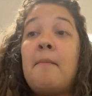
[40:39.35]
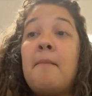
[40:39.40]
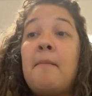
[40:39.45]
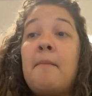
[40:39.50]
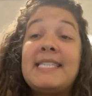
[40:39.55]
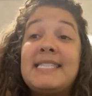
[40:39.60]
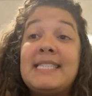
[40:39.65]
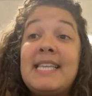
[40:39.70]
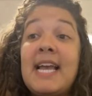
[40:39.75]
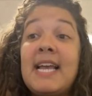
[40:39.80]

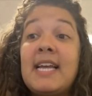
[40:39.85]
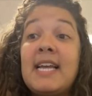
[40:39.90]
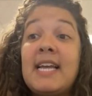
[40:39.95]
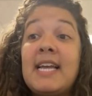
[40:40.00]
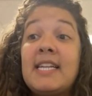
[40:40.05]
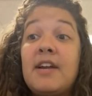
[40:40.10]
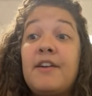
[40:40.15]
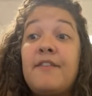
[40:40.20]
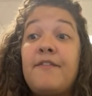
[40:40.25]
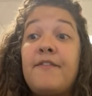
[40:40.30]
Um, my
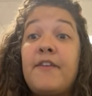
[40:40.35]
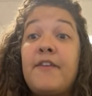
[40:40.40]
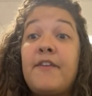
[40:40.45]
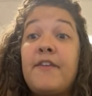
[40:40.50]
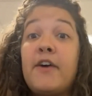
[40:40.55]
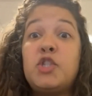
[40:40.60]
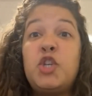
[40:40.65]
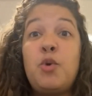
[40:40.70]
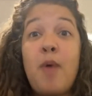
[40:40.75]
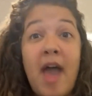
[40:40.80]
secondary
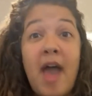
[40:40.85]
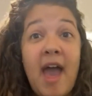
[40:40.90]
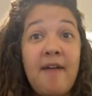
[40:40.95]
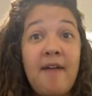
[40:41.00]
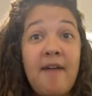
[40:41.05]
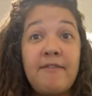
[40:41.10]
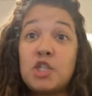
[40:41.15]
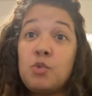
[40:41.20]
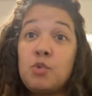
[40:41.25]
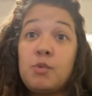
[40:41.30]
folks, you
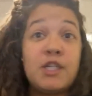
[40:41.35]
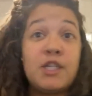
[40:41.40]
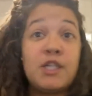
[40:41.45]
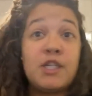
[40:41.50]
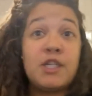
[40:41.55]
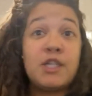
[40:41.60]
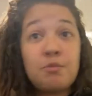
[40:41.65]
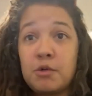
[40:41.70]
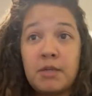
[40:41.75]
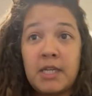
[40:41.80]
have a
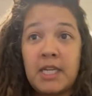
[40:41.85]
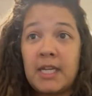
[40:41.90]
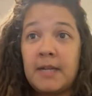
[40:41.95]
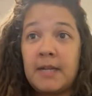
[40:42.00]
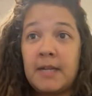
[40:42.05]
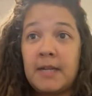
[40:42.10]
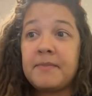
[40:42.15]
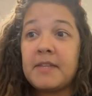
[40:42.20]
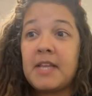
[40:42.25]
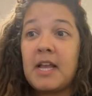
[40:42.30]

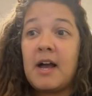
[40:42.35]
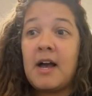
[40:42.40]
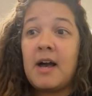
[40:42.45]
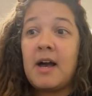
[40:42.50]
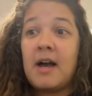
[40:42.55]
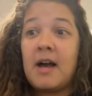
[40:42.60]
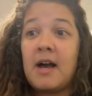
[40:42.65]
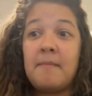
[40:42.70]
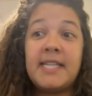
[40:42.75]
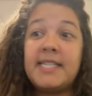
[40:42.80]
switcheroonie
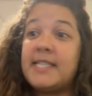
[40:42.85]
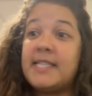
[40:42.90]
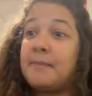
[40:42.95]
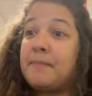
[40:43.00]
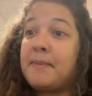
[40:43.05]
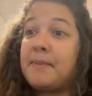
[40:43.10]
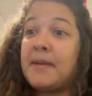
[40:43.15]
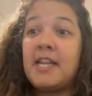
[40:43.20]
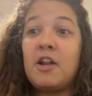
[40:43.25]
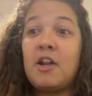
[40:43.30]
um,
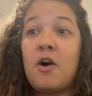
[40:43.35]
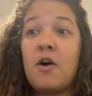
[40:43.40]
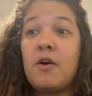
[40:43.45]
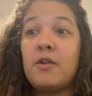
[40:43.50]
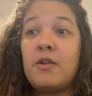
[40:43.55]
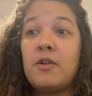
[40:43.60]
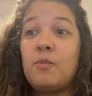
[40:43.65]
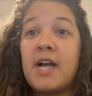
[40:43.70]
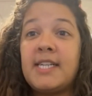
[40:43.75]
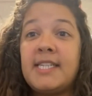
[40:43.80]
depending
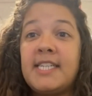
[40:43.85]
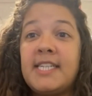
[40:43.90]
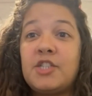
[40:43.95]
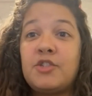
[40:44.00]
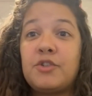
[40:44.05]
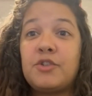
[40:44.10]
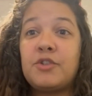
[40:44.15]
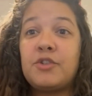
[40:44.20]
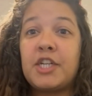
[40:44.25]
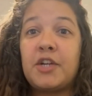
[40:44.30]
on
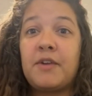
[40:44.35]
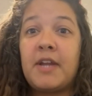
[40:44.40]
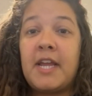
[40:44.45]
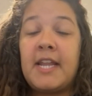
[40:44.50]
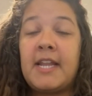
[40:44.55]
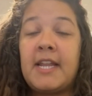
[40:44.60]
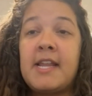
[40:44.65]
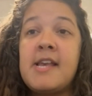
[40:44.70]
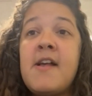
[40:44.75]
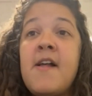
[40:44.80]
what district
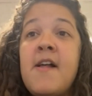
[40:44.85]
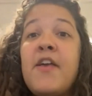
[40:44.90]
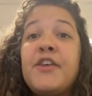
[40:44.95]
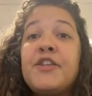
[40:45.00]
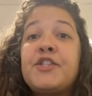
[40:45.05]
you're in.